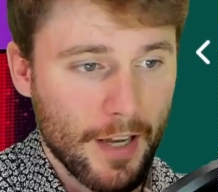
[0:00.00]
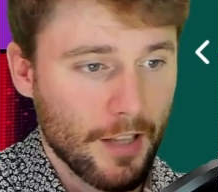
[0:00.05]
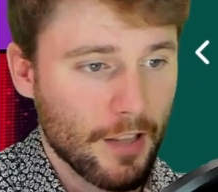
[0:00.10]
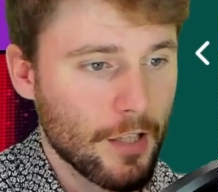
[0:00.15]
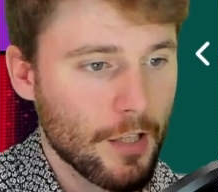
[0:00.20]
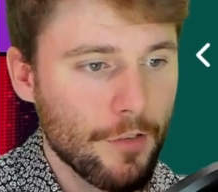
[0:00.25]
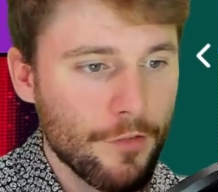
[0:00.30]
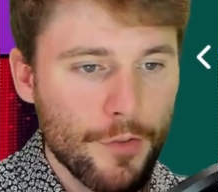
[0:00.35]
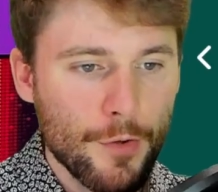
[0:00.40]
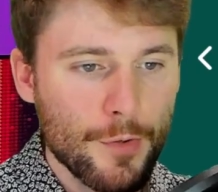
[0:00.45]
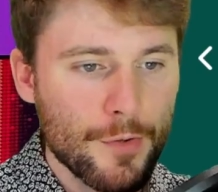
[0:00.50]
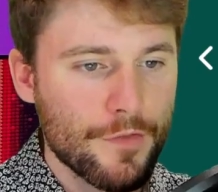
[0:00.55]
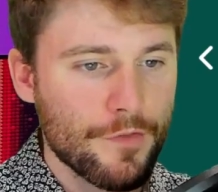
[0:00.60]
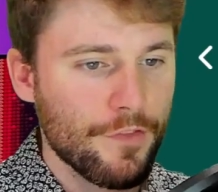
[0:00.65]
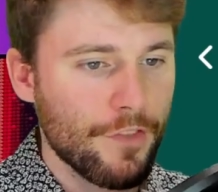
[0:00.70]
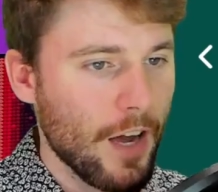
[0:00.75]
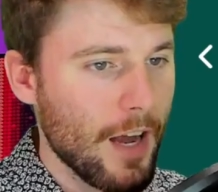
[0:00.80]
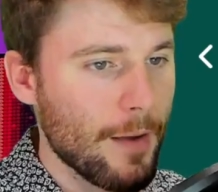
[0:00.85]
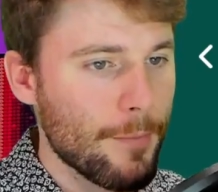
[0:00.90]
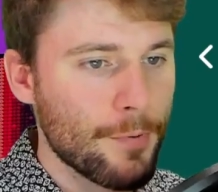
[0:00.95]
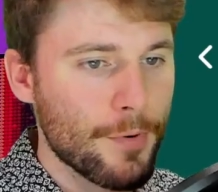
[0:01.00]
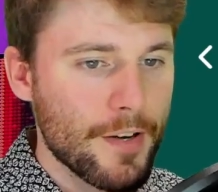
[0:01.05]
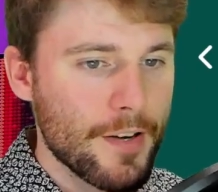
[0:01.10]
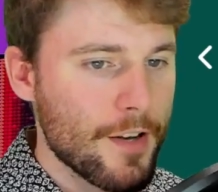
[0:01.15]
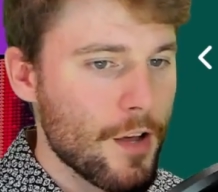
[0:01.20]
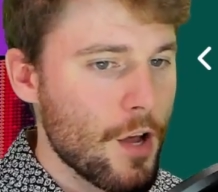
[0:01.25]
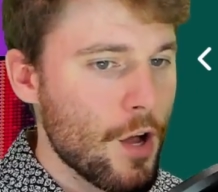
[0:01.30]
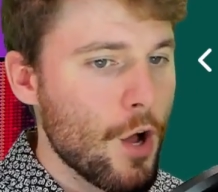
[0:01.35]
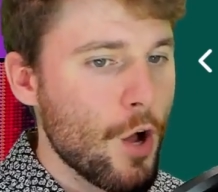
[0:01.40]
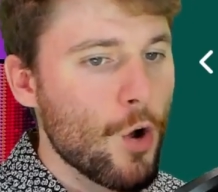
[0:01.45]
I love those
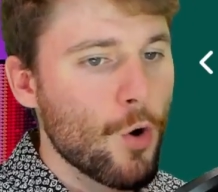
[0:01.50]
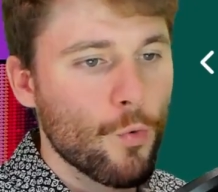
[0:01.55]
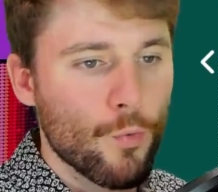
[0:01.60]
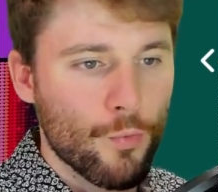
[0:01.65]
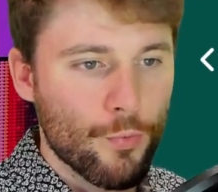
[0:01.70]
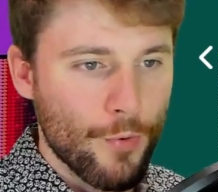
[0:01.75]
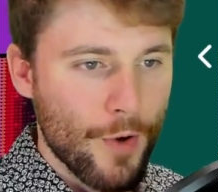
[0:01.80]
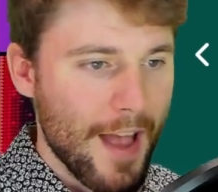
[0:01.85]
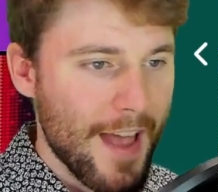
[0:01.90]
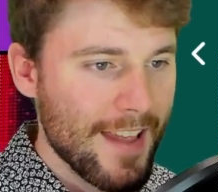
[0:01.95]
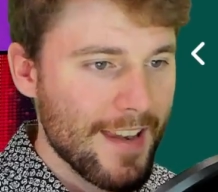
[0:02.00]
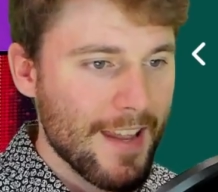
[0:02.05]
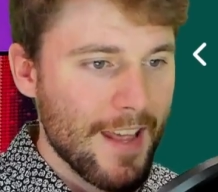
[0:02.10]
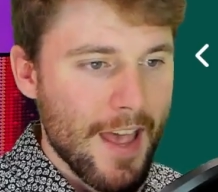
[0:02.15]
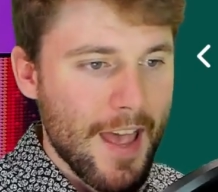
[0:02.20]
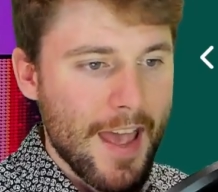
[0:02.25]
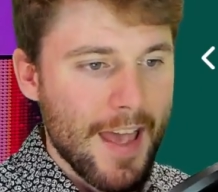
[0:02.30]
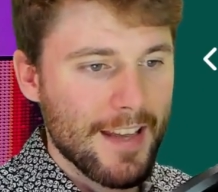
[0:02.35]
vibrant red